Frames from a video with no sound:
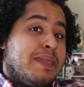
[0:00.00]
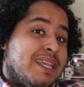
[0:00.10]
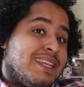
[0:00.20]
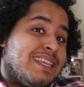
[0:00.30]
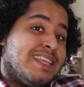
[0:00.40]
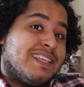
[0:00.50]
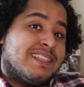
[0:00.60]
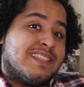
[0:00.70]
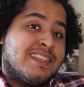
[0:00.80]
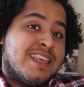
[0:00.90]

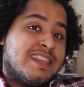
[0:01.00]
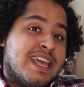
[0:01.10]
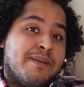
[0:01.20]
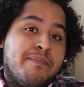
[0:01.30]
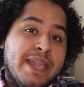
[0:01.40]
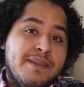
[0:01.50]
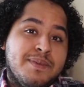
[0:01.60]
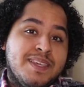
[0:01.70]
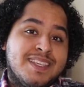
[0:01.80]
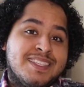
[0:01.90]
Meaning that that
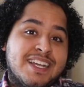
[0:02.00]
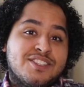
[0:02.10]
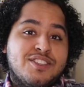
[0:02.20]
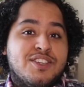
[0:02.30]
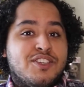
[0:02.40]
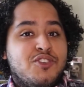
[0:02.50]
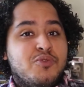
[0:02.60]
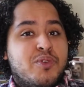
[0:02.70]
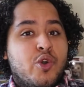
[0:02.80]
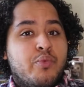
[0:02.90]
baby is actually a
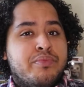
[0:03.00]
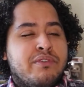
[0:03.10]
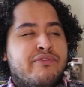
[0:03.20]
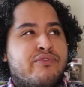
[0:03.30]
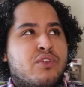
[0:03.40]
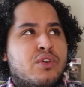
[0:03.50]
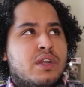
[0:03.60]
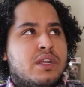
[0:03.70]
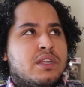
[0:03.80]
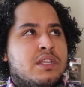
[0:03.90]
Cubone
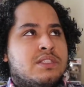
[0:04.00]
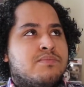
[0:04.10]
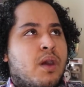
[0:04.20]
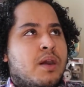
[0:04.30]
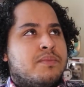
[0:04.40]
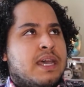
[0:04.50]
before its mom